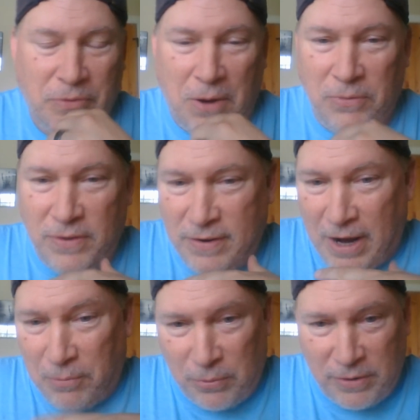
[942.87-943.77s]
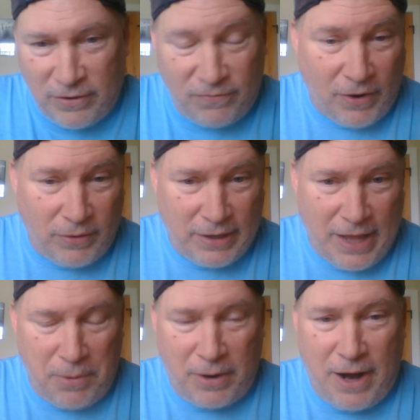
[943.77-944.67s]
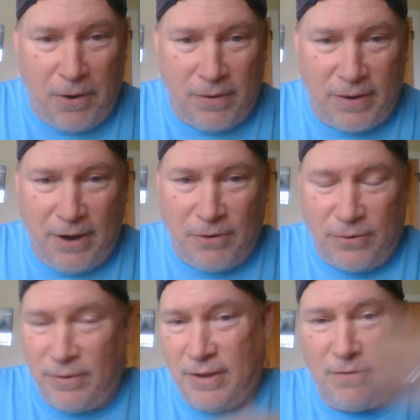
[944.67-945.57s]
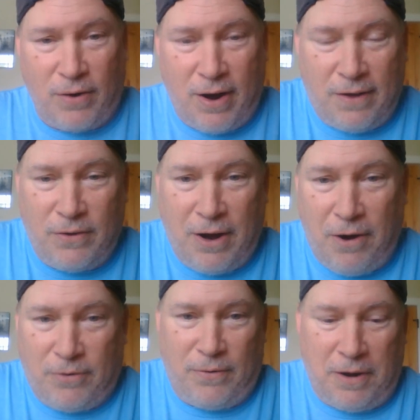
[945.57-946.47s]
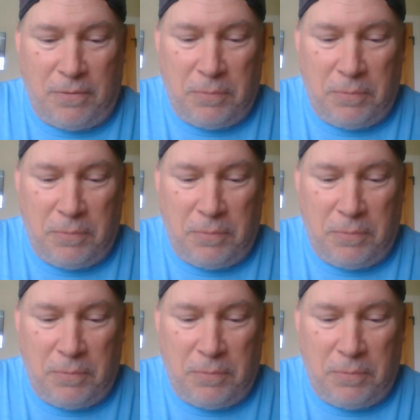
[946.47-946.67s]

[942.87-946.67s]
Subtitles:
come to the table with this fairly elaborate character and they forgot their character name.